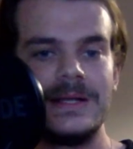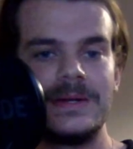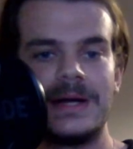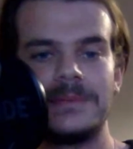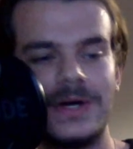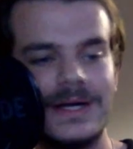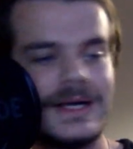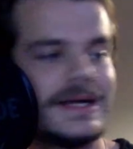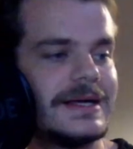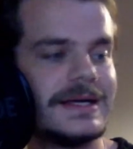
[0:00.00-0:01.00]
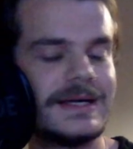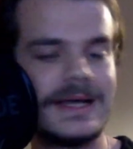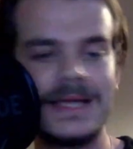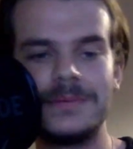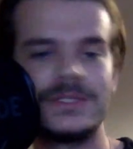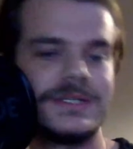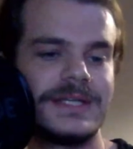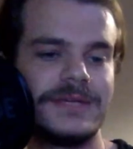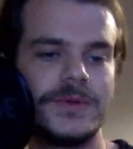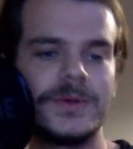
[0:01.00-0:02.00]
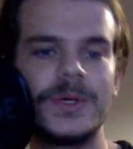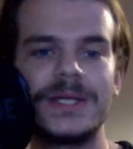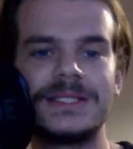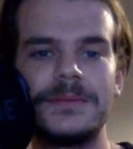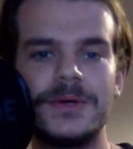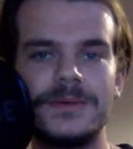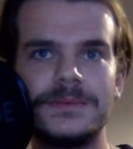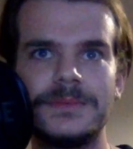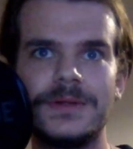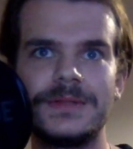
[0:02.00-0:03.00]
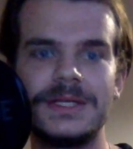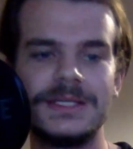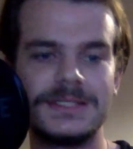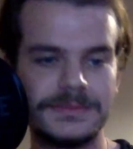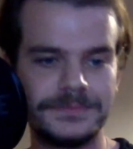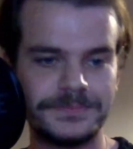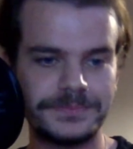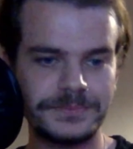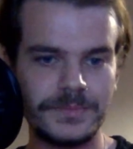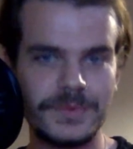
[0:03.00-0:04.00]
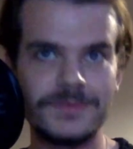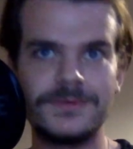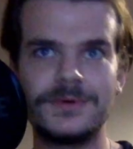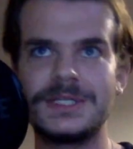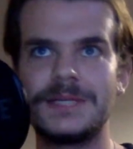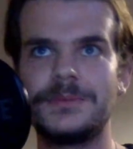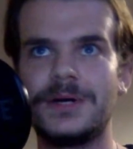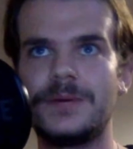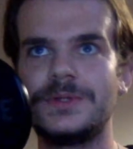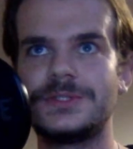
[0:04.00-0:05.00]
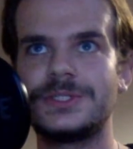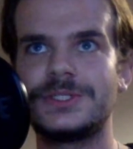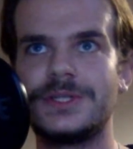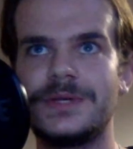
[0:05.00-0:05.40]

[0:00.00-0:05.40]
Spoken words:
I'm not able to give you a quick demo on this, unfortunately, but I will just show